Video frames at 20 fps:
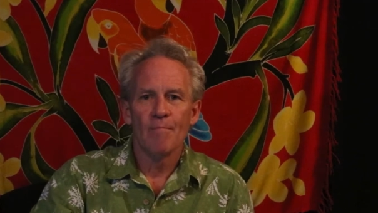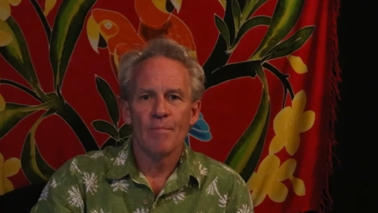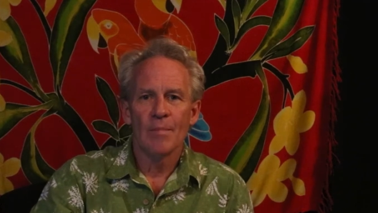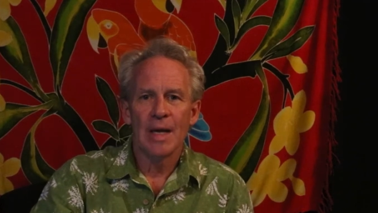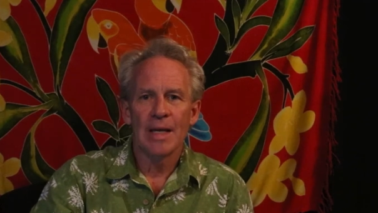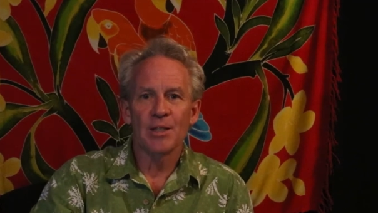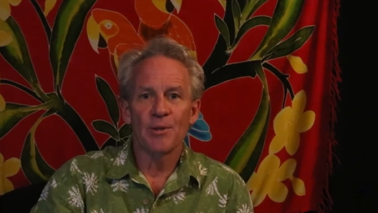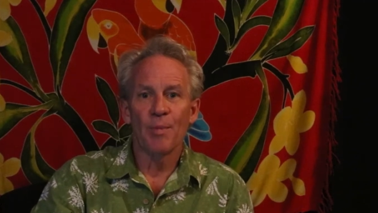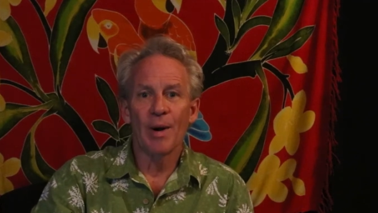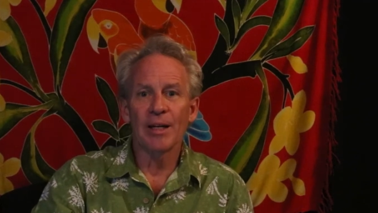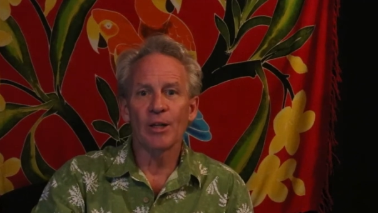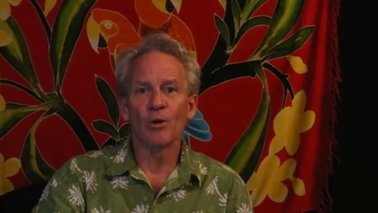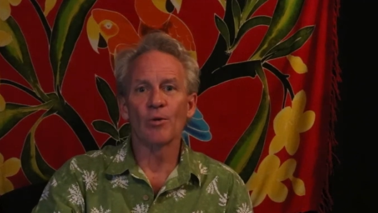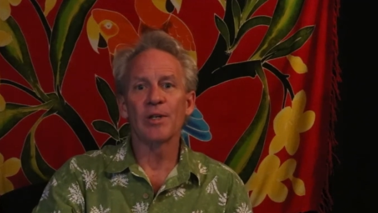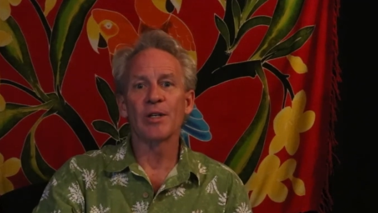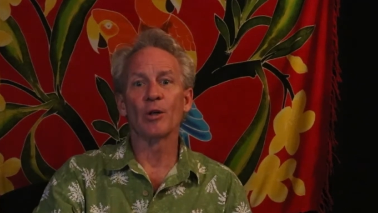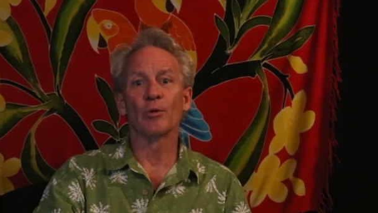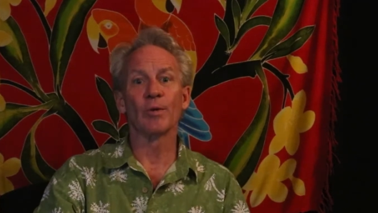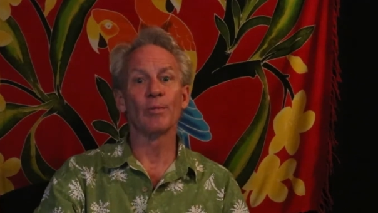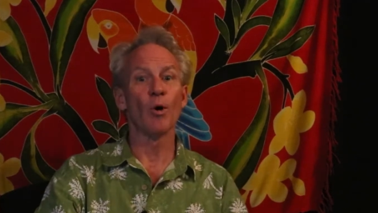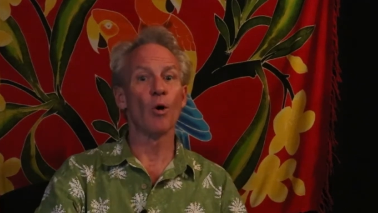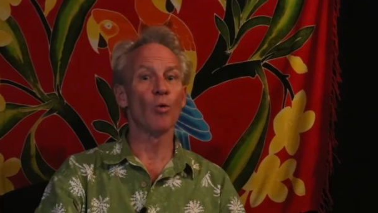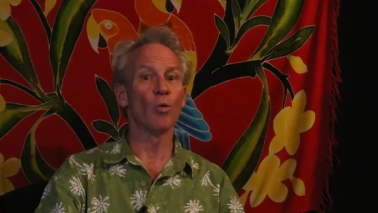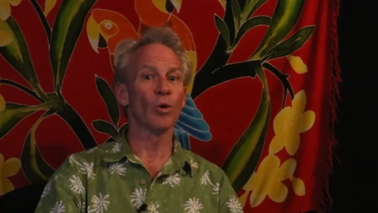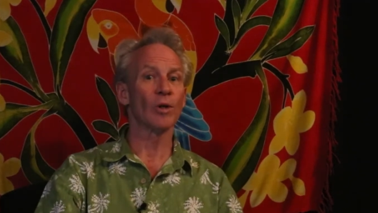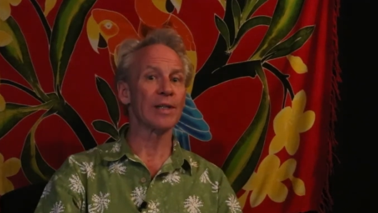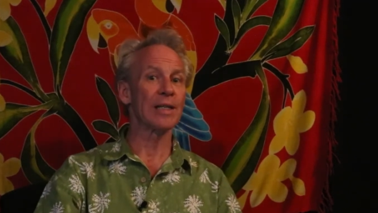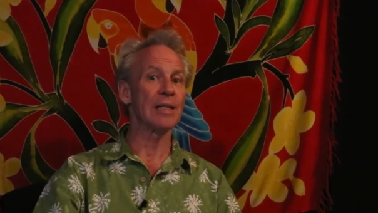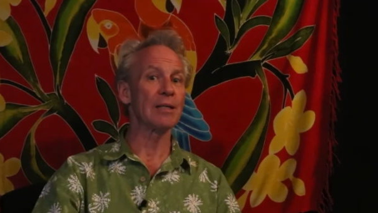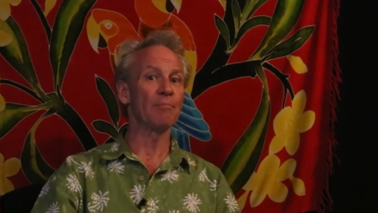It's Mike O'Neill, remote
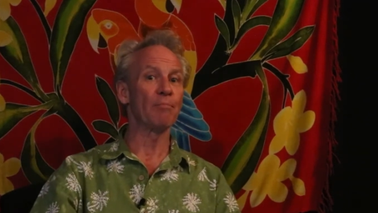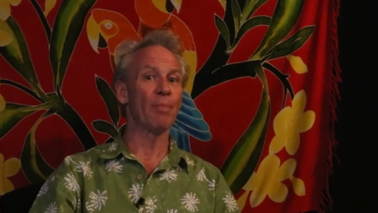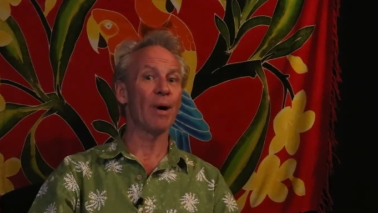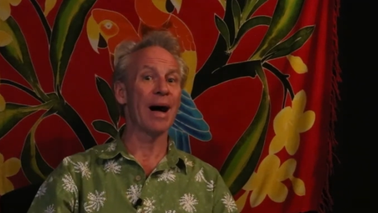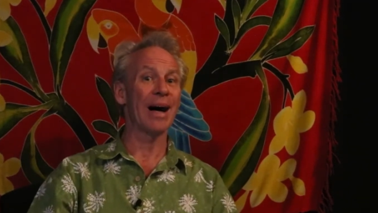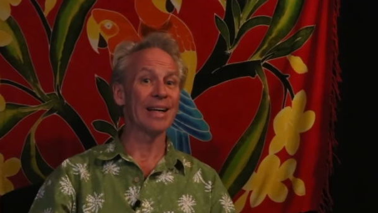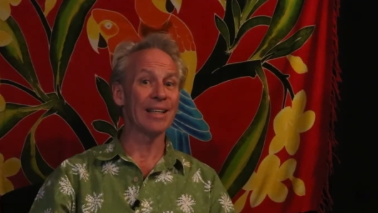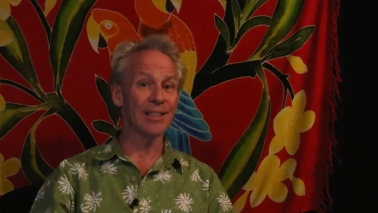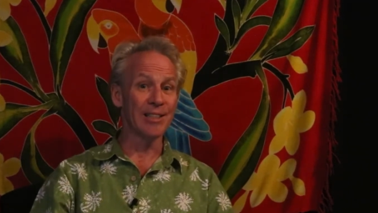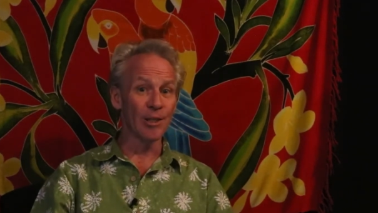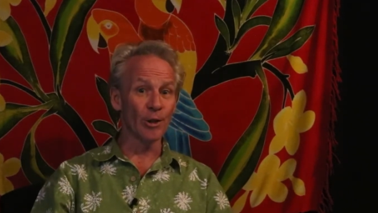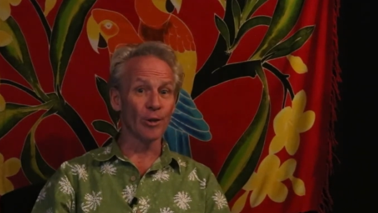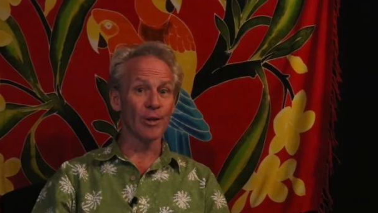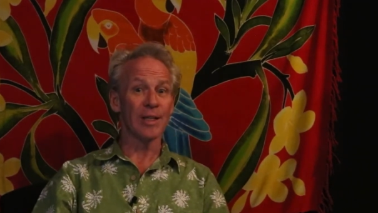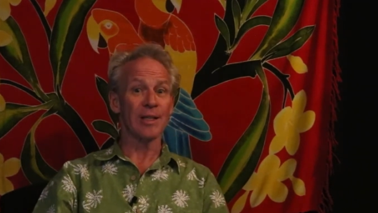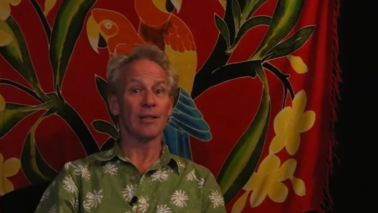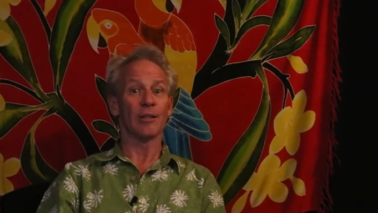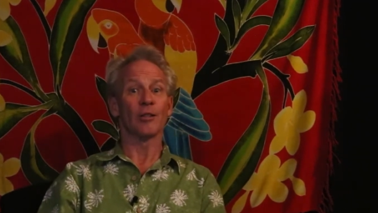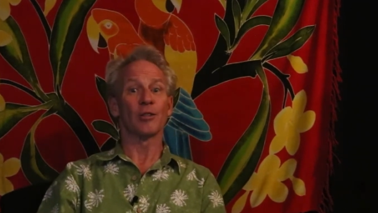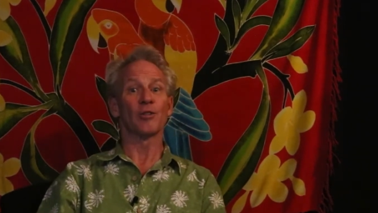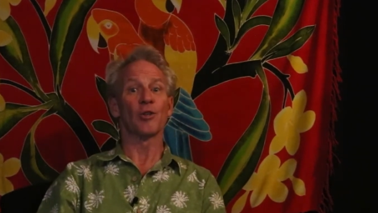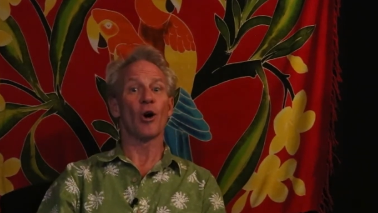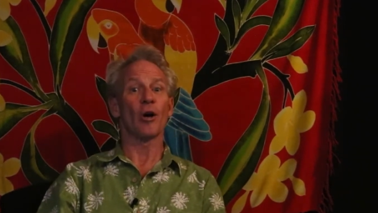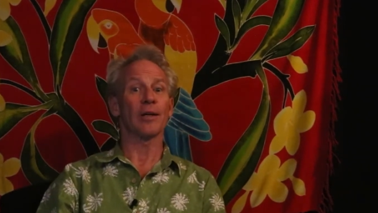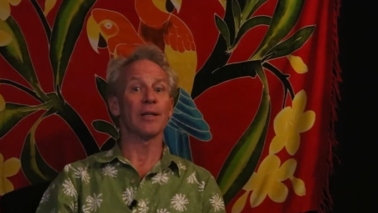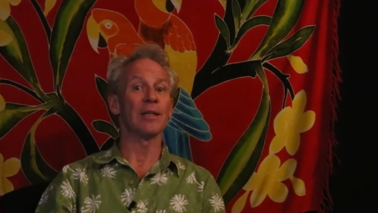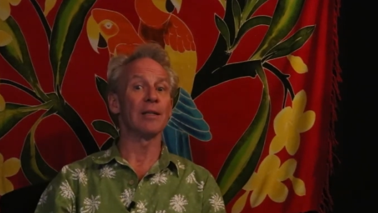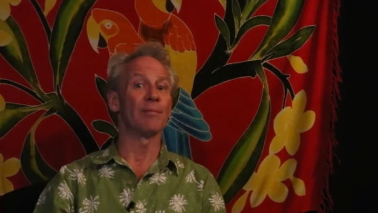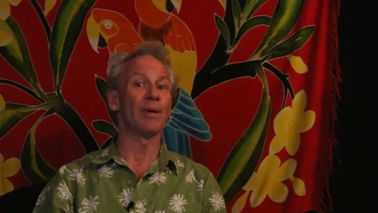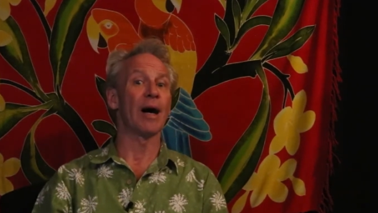working pioneer here,
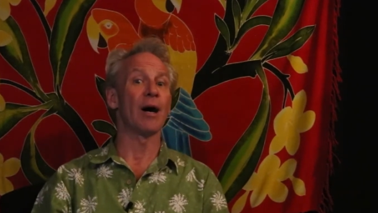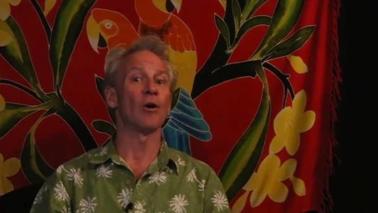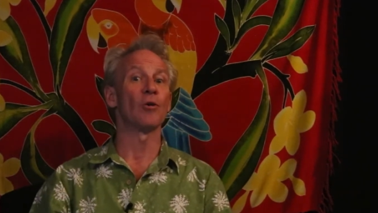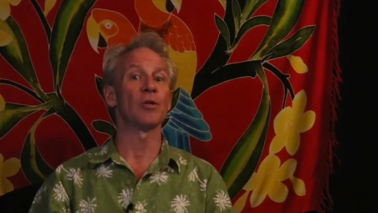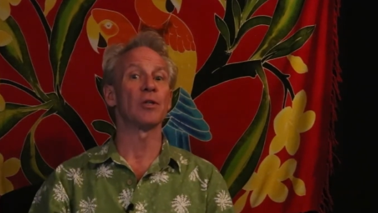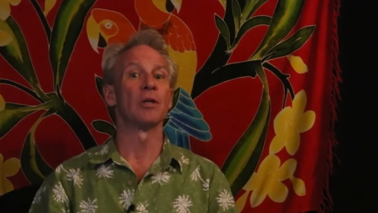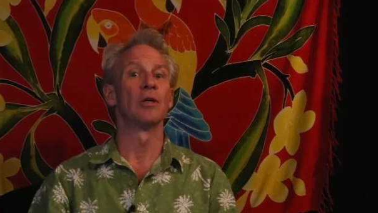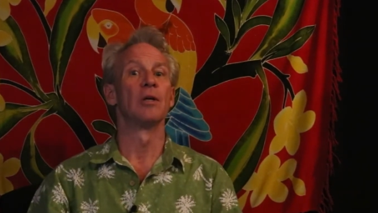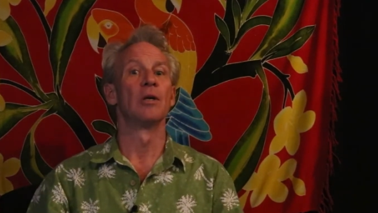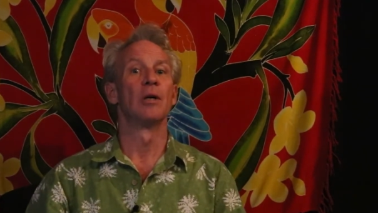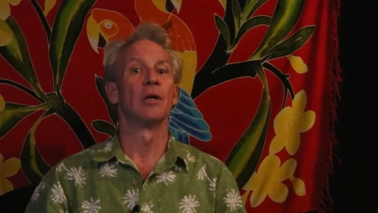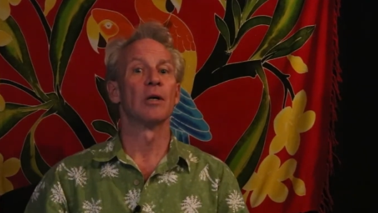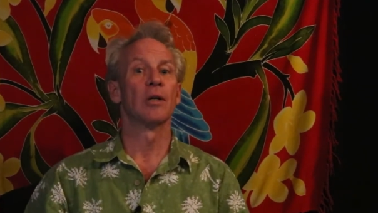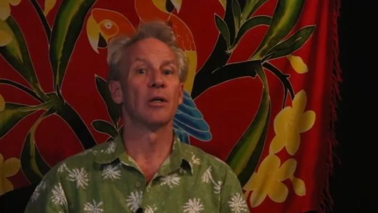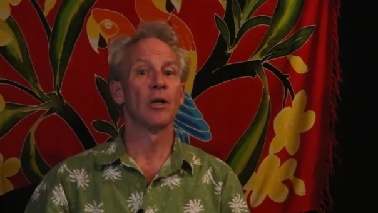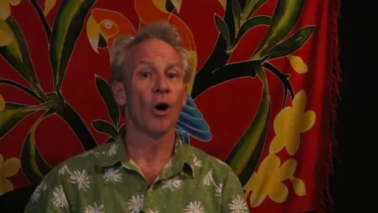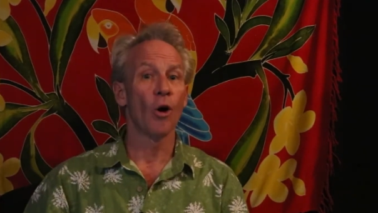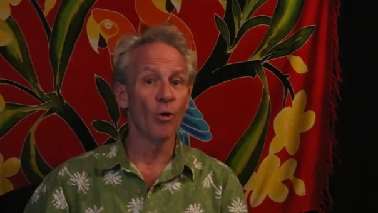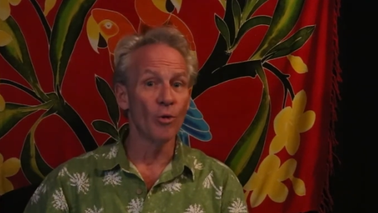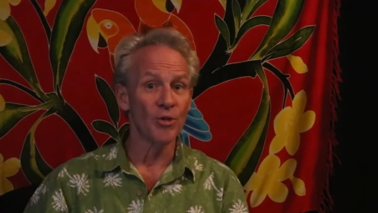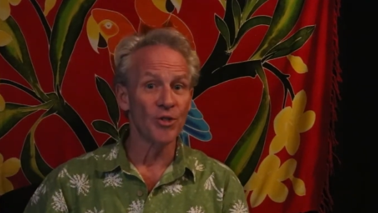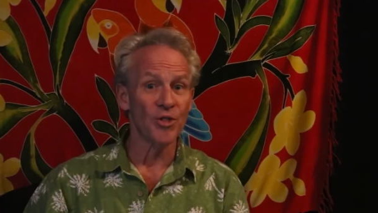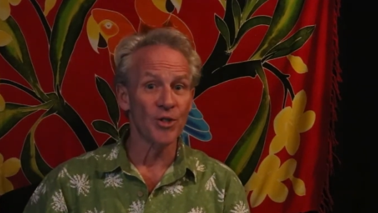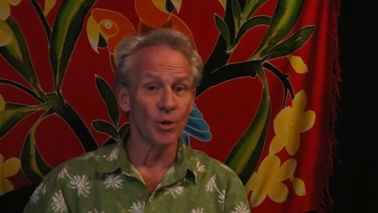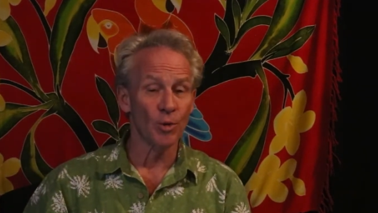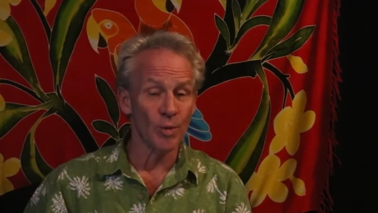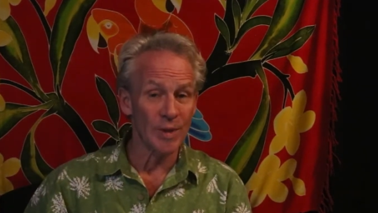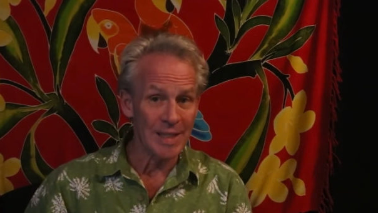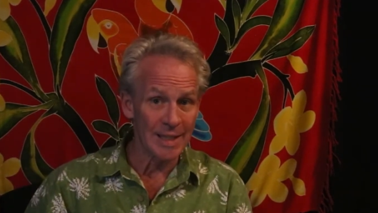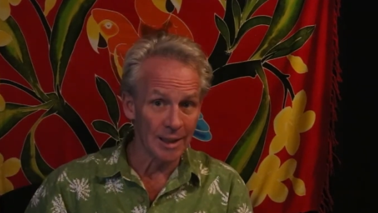talking about Costa
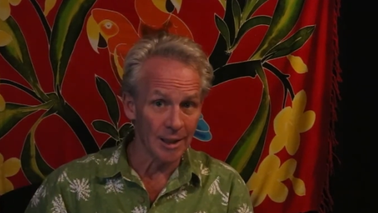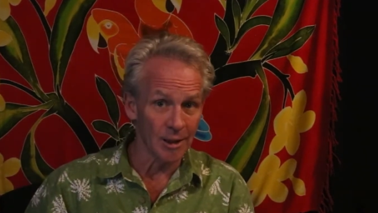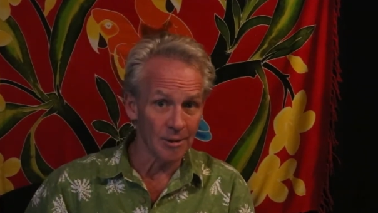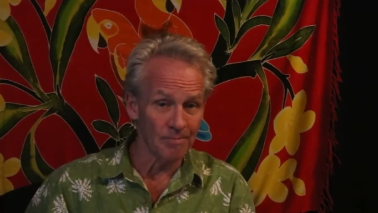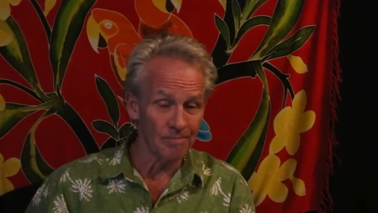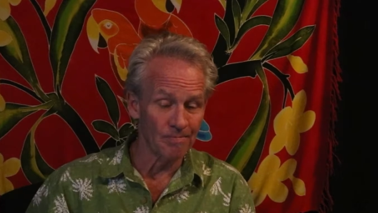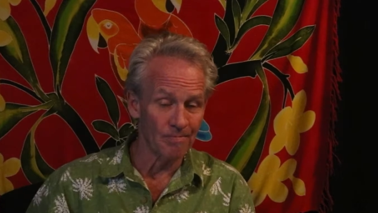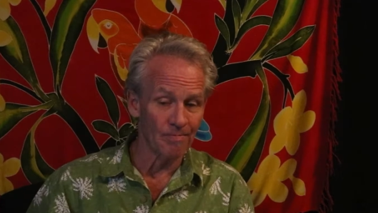Rica.